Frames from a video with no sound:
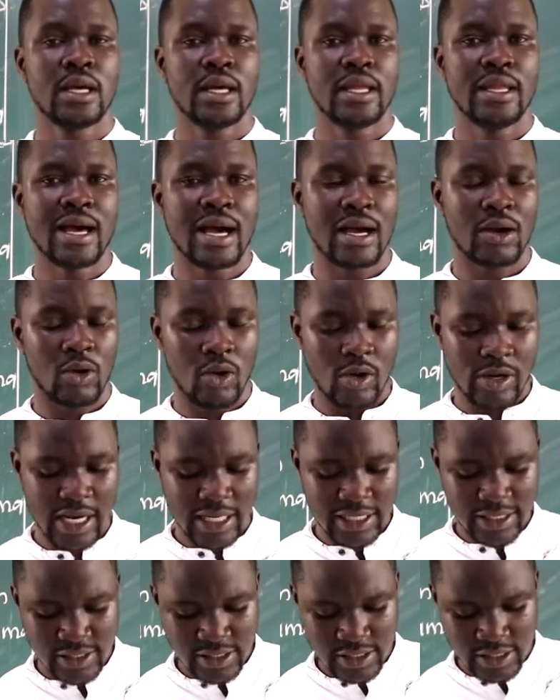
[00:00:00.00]
the
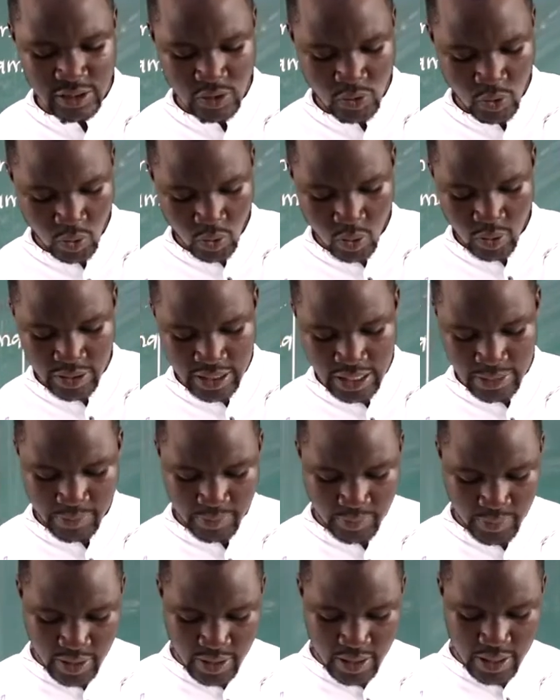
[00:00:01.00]
colonialists to rule
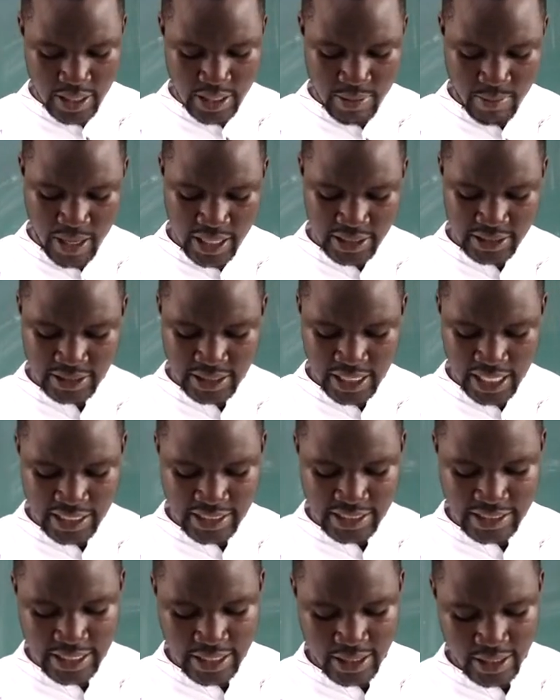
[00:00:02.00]
them. But at
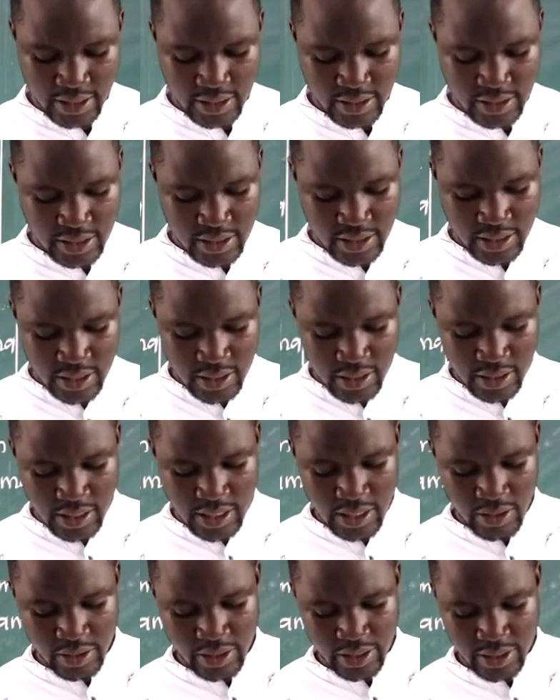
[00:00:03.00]
the end,
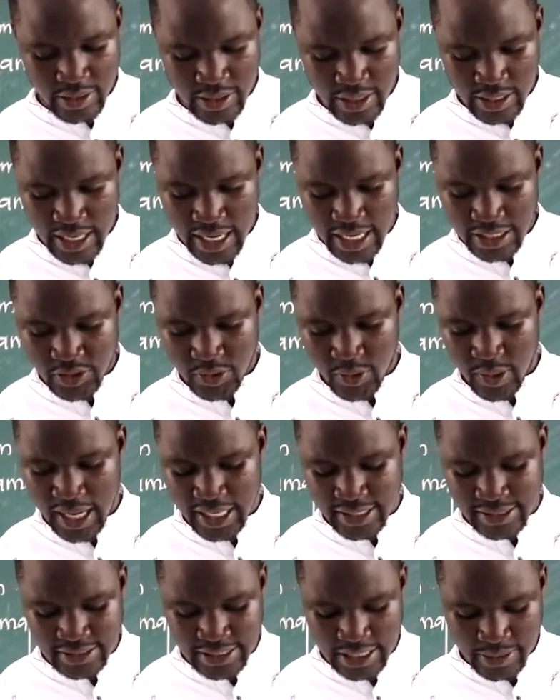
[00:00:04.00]
they had to
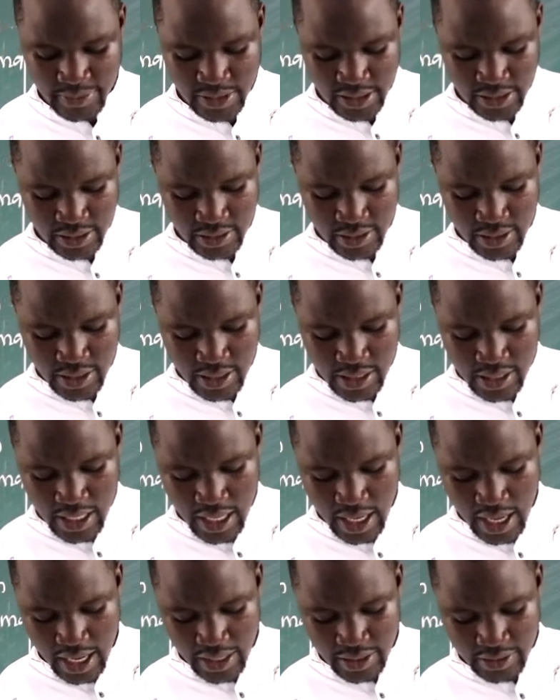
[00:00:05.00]
accept.
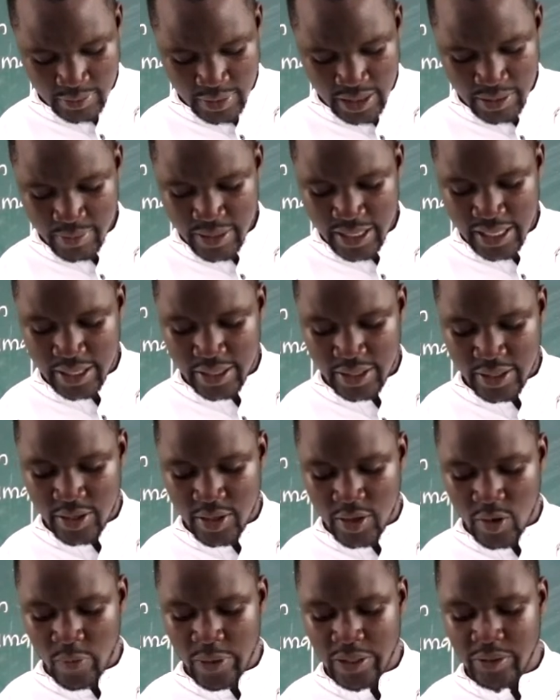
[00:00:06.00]
Remember,
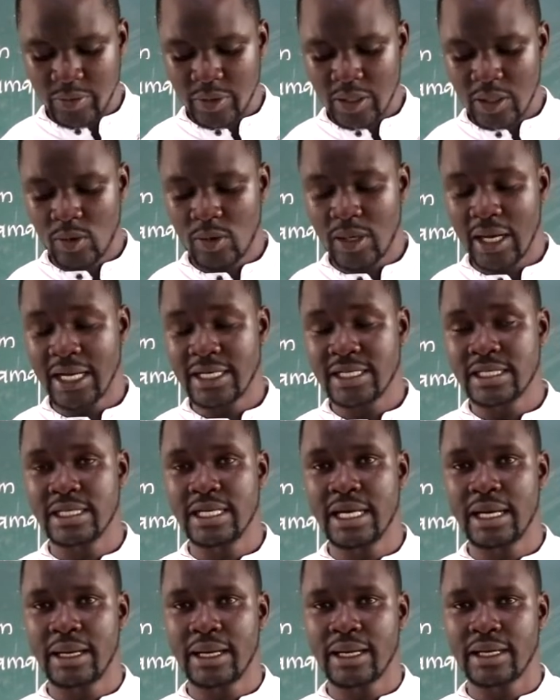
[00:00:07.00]
when we look at
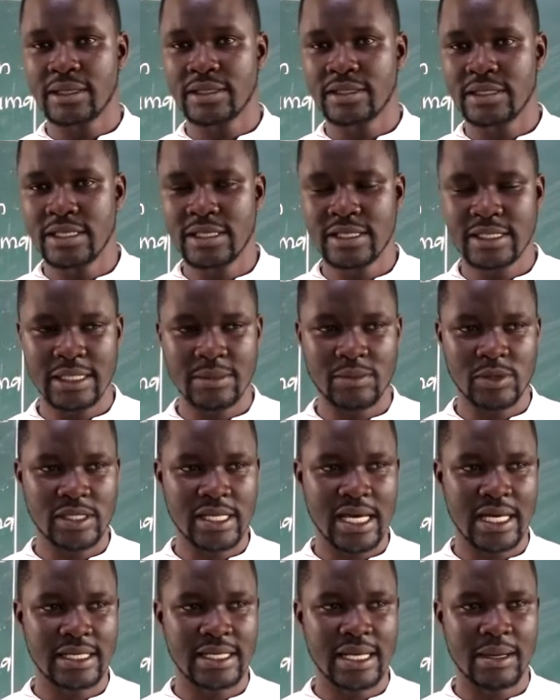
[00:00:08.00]
the systems
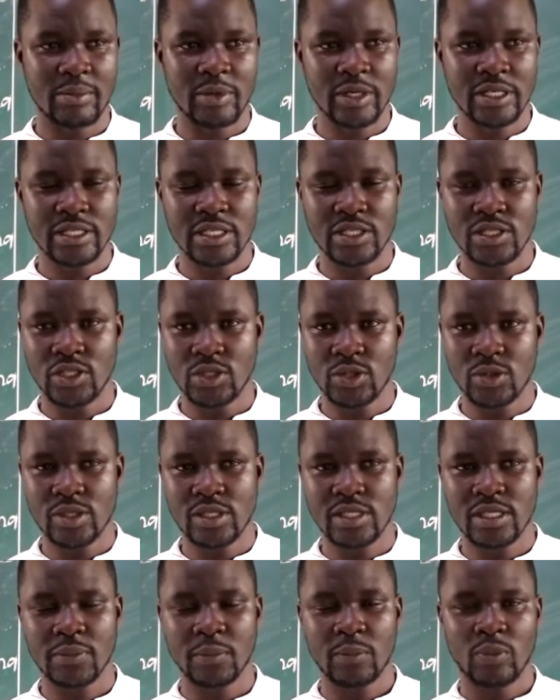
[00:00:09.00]
that the British
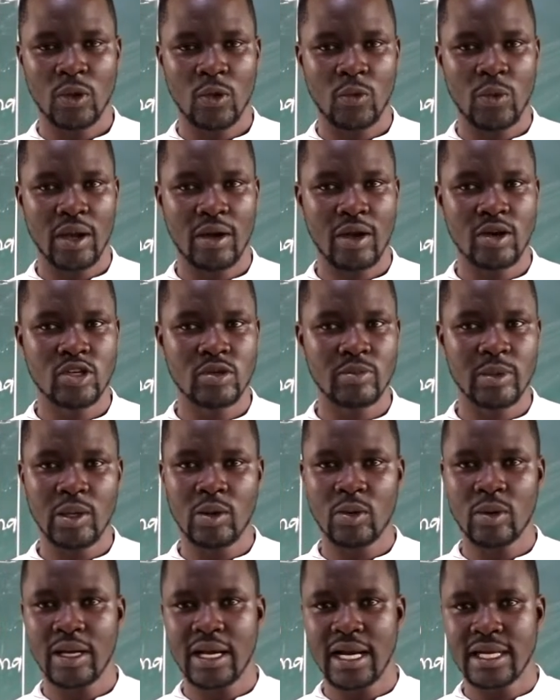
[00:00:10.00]
used, we are going to be
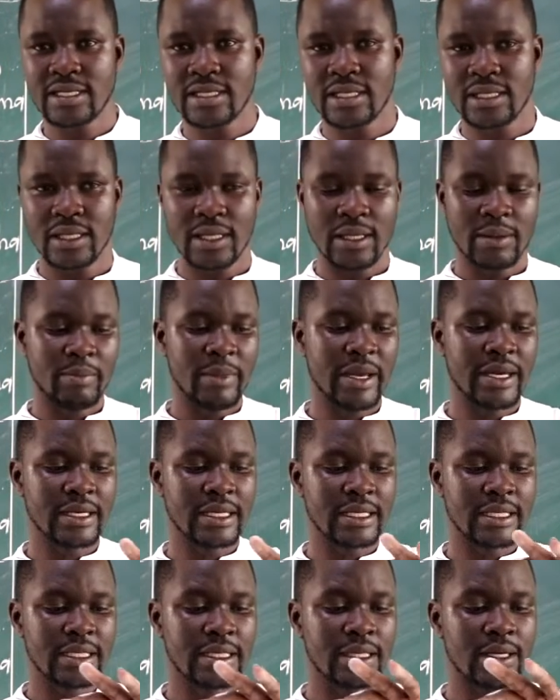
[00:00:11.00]
looking at
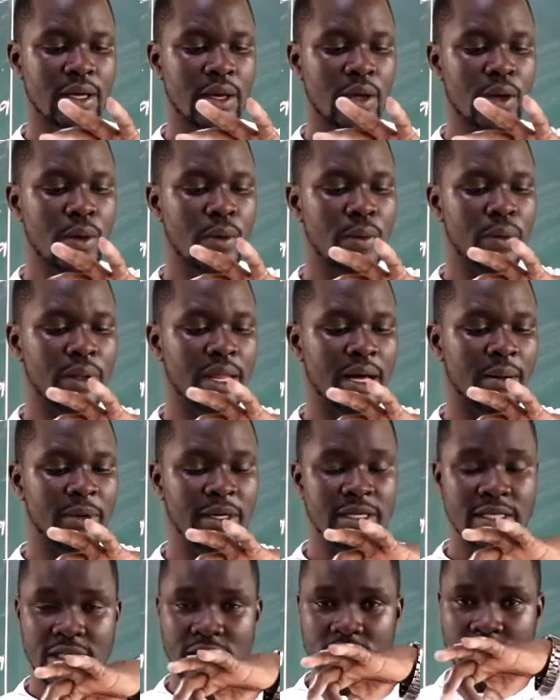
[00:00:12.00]
mainly the
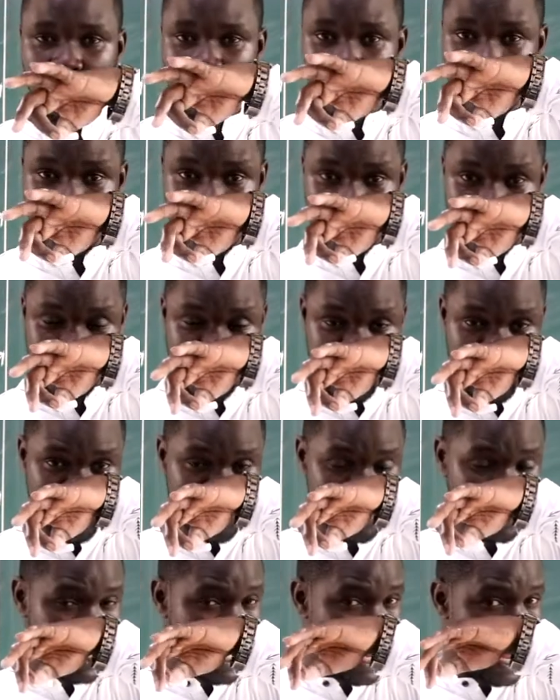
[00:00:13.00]
British using
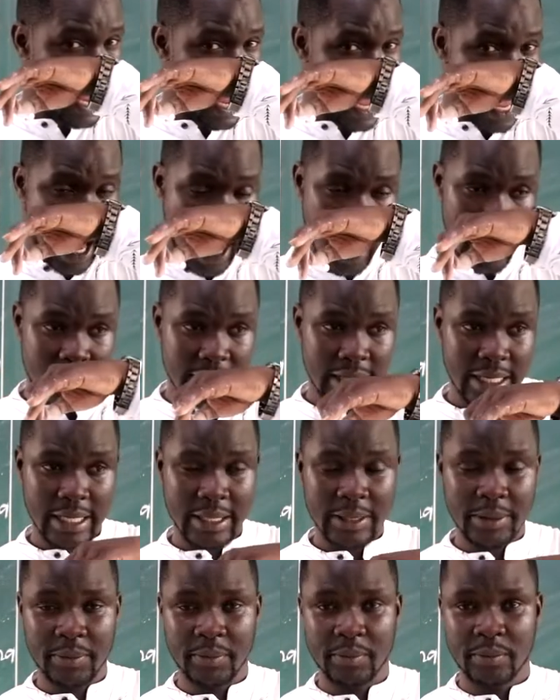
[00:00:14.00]
force, and
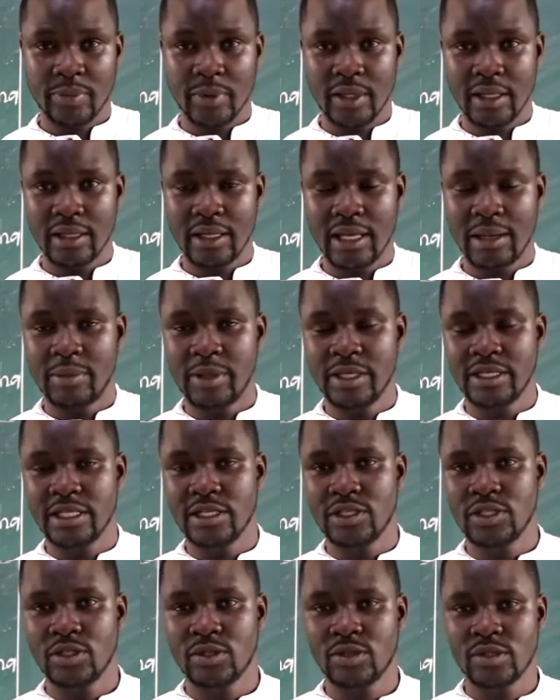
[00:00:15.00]
then the
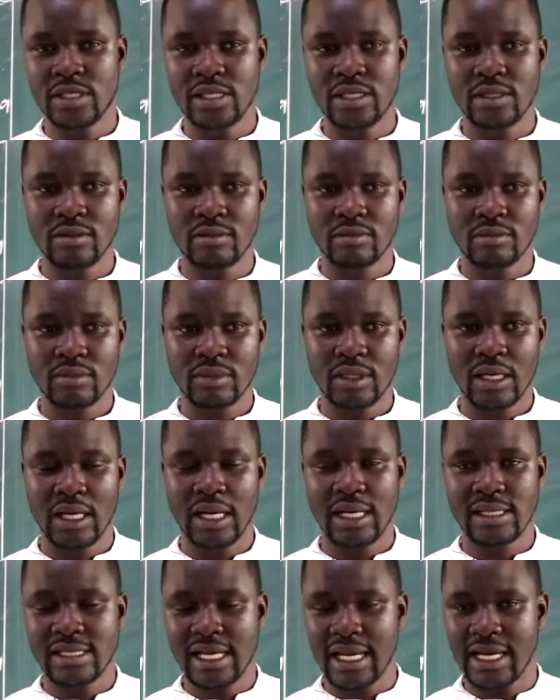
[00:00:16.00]
British using
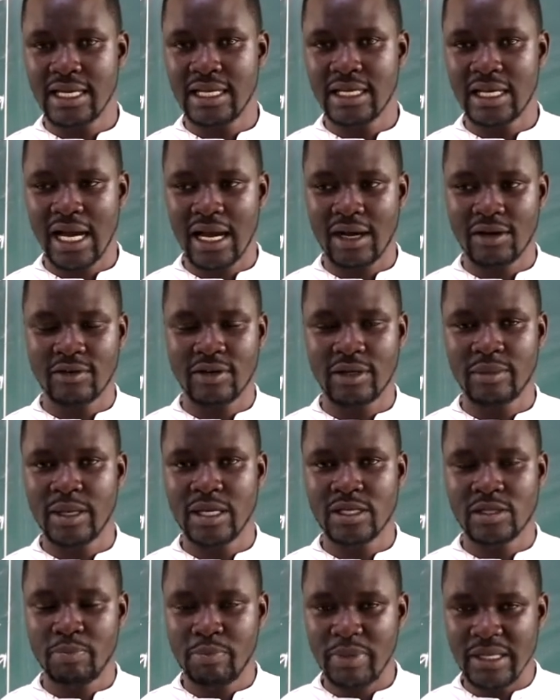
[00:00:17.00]
signing
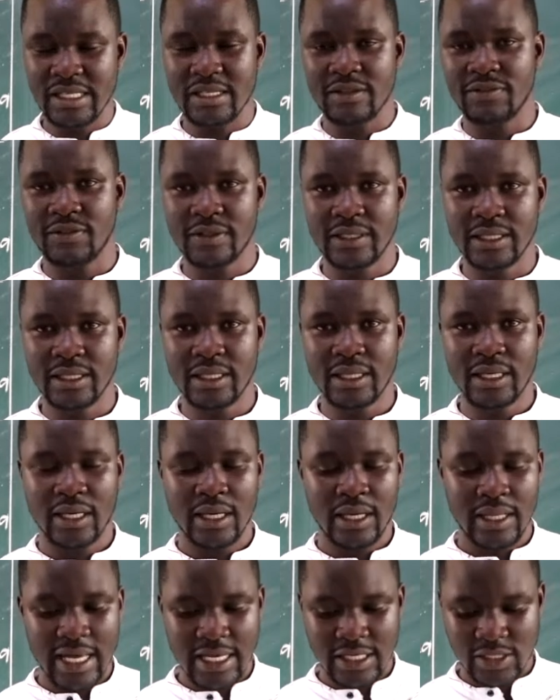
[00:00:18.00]
agreements peacefully.
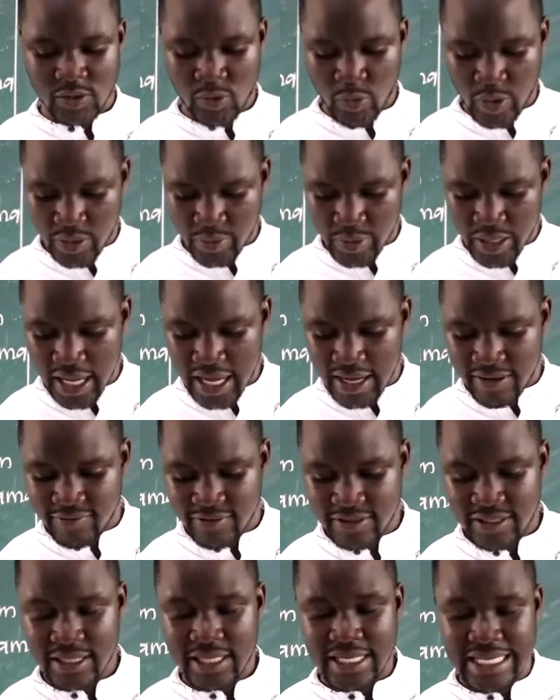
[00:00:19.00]
That is when we
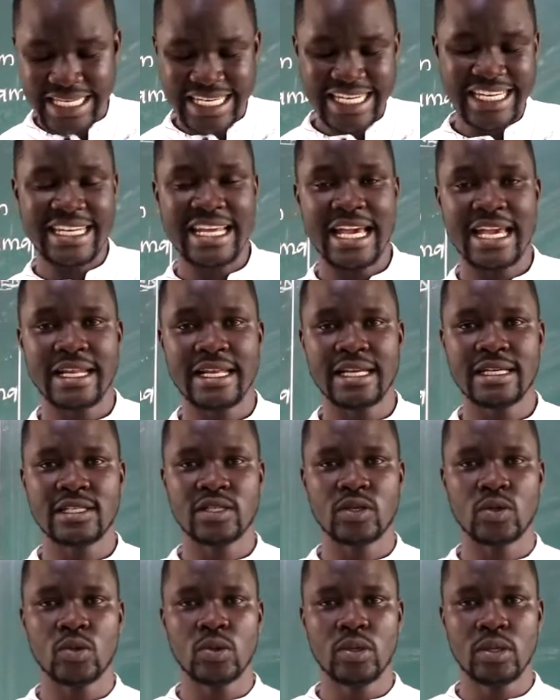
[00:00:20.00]
have indirect
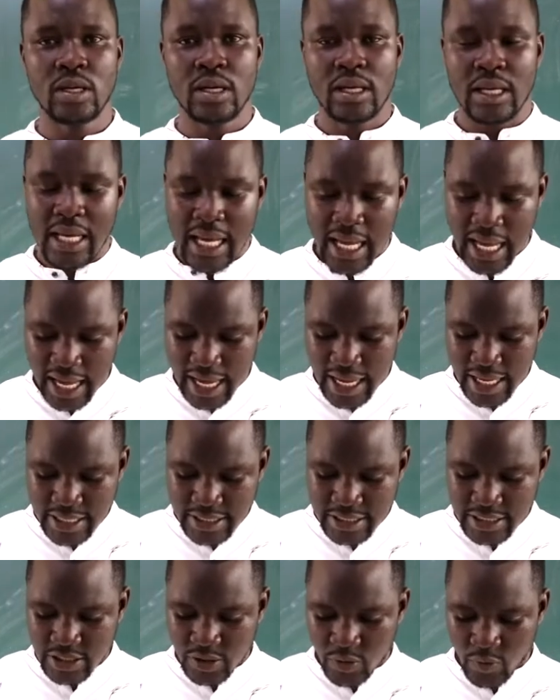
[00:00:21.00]
rule
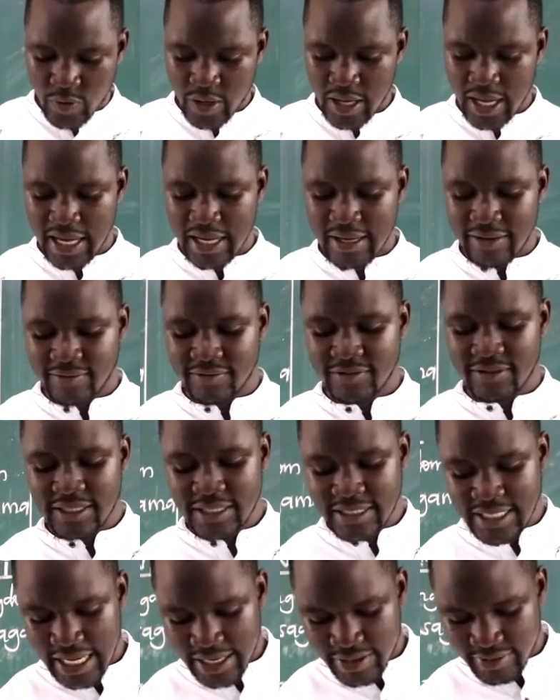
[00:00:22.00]
and we
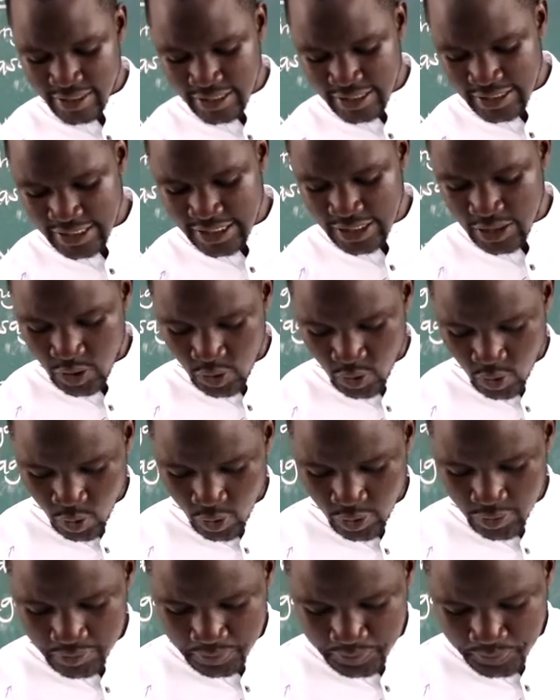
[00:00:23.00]
have direct
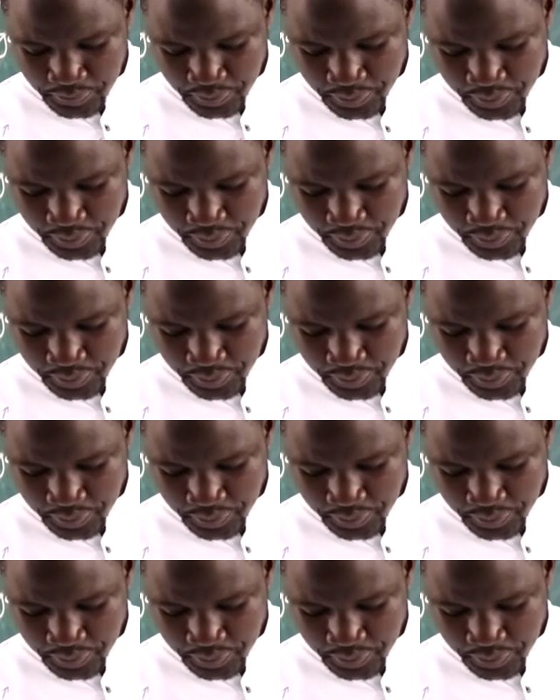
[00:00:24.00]
rule.